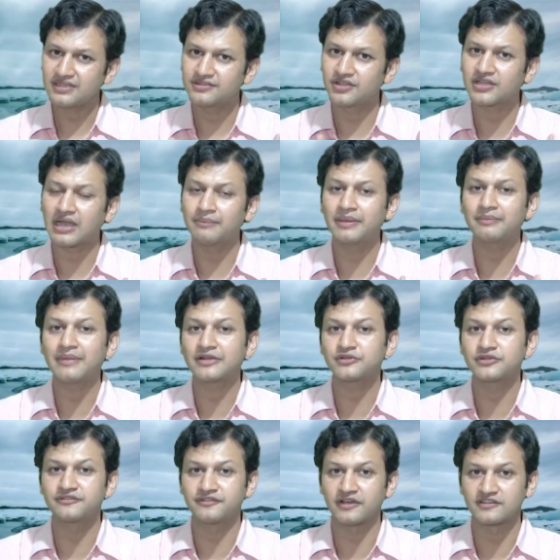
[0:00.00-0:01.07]
Now coming back to
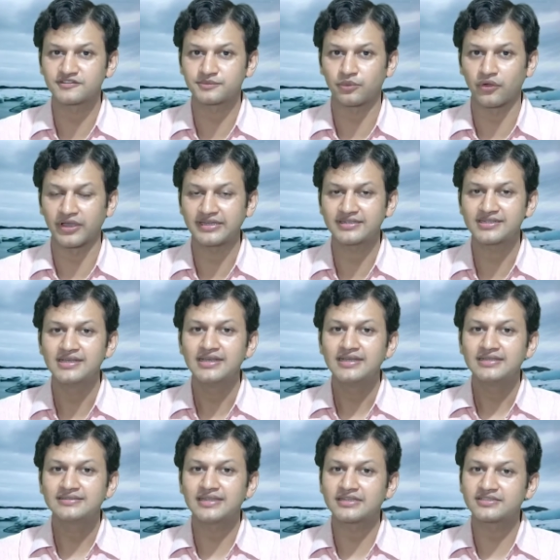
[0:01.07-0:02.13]
the first point,
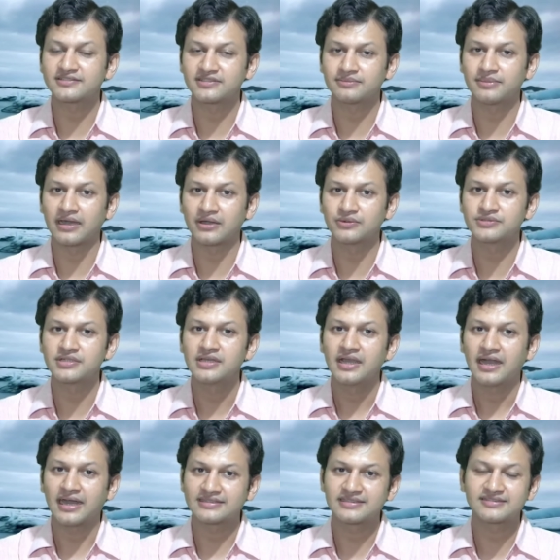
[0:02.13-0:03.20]
that is about
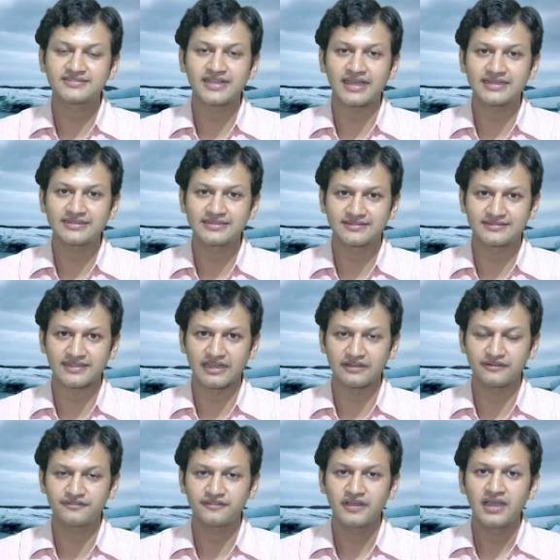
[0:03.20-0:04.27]
understanding the
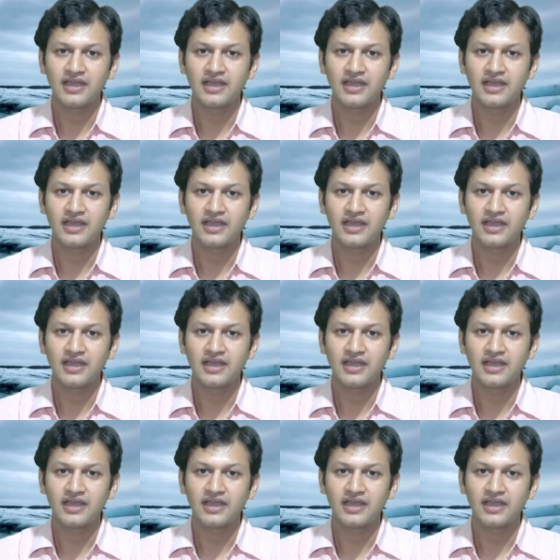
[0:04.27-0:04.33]
self.